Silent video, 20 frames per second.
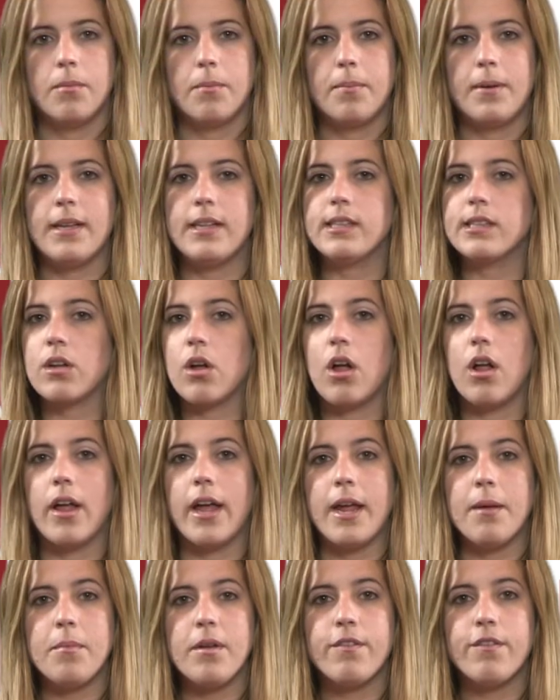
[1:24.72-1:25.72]
Please call
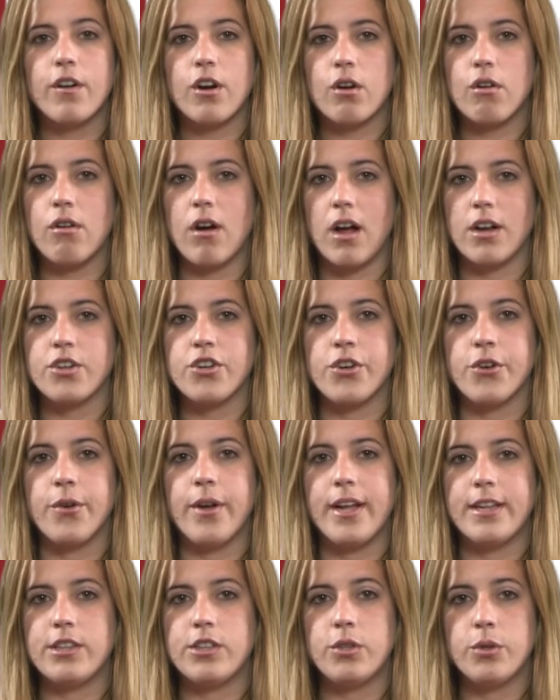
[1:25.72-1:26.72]
Amy Focaraccio
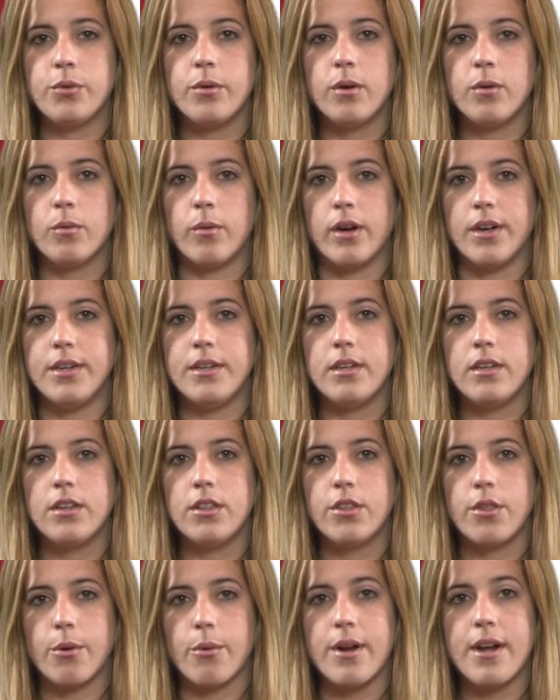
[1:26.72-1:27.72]
at
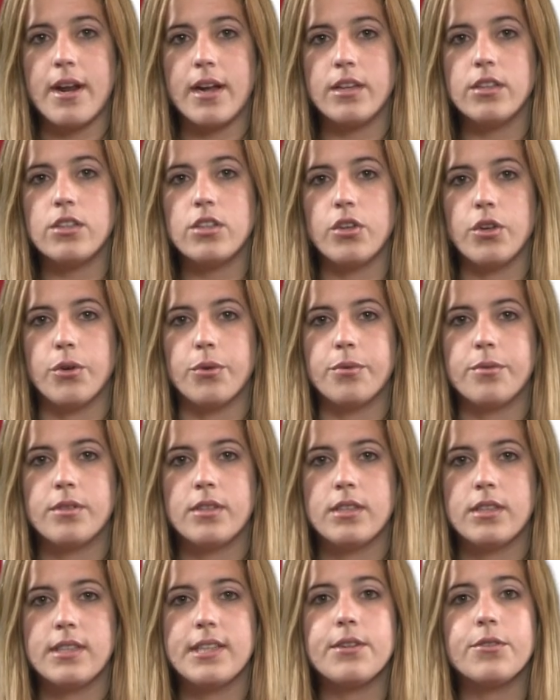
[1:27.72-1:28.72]

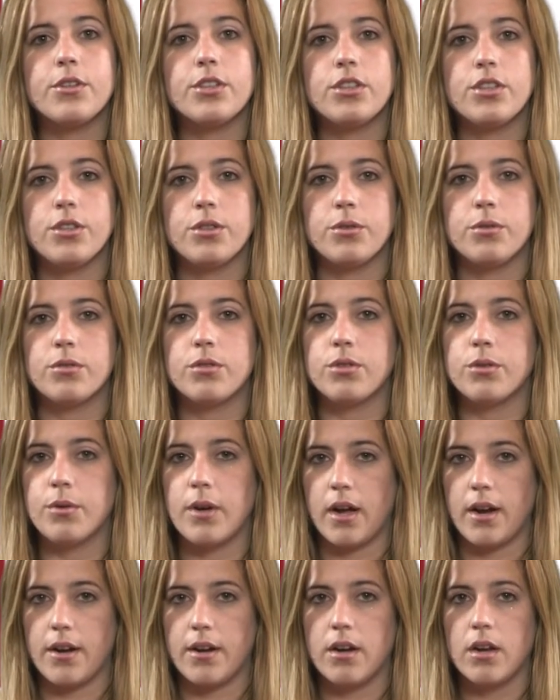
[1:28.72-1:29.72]

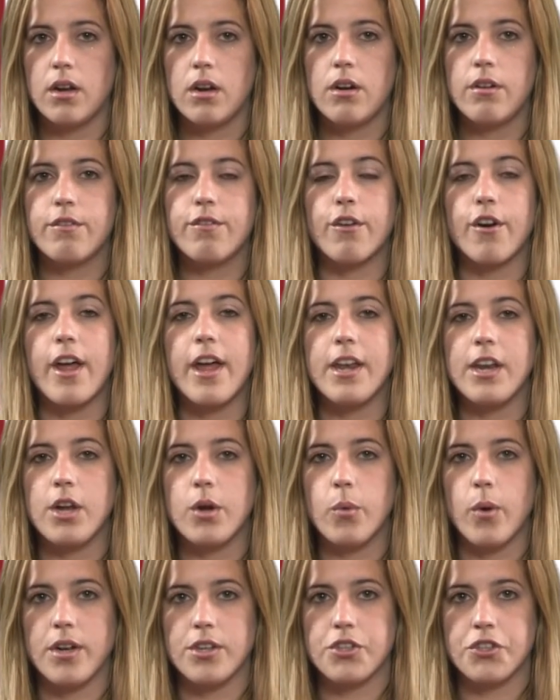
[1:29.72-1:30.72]
201-392-0229 for any
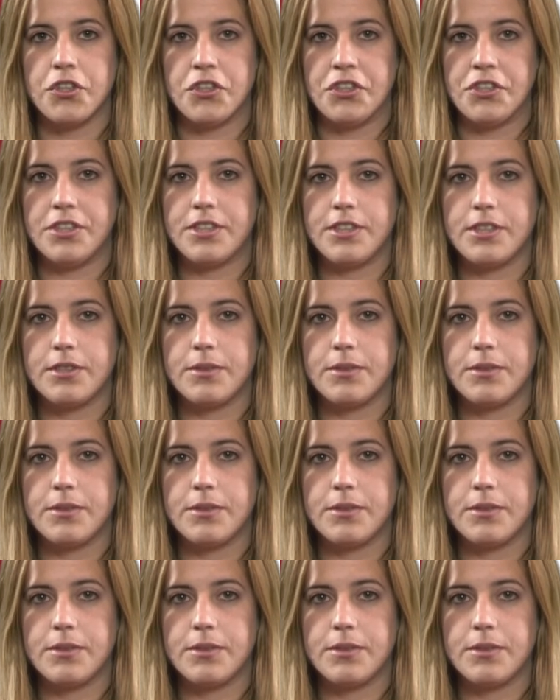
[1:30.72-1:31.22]
questions.